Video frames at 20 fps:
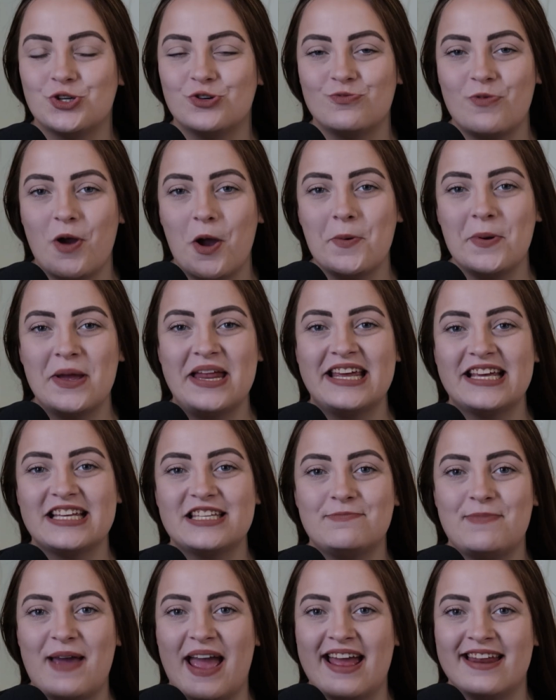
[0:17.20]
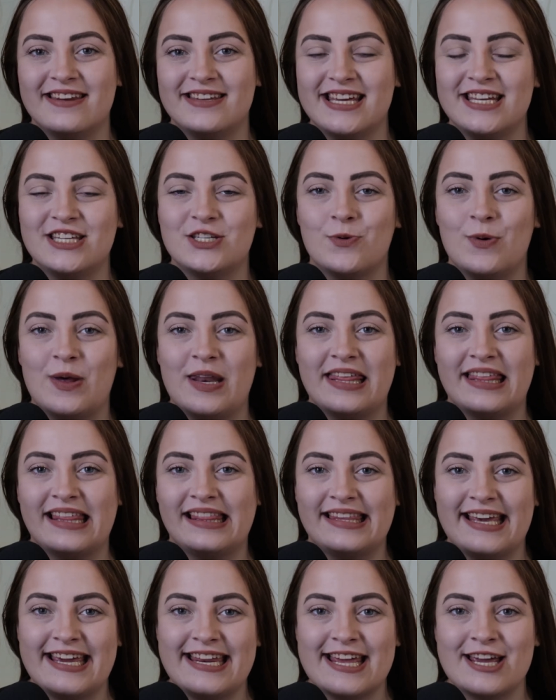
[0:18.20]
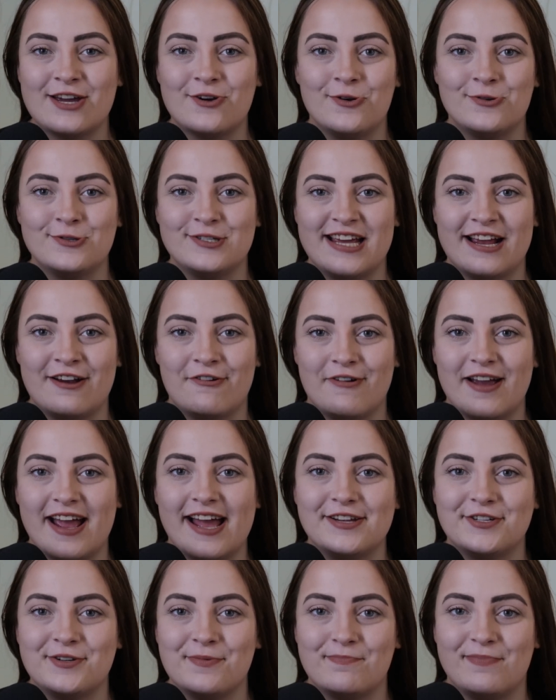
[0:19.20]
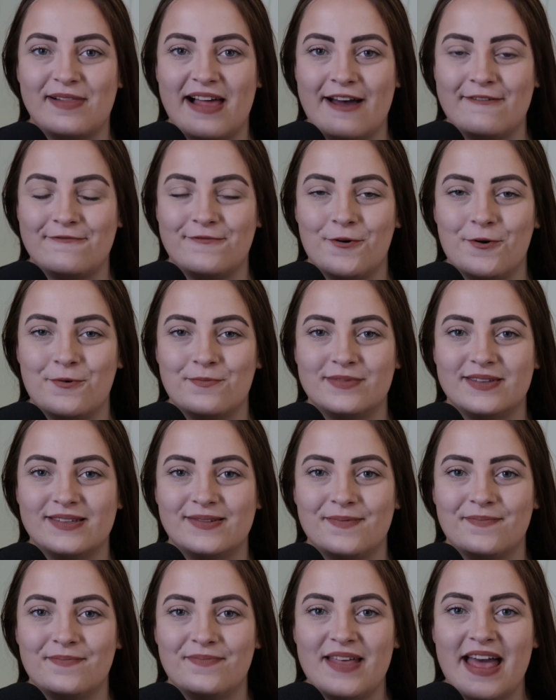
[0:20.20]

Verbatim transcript: to grow and expand into one of the leading content creation platforms.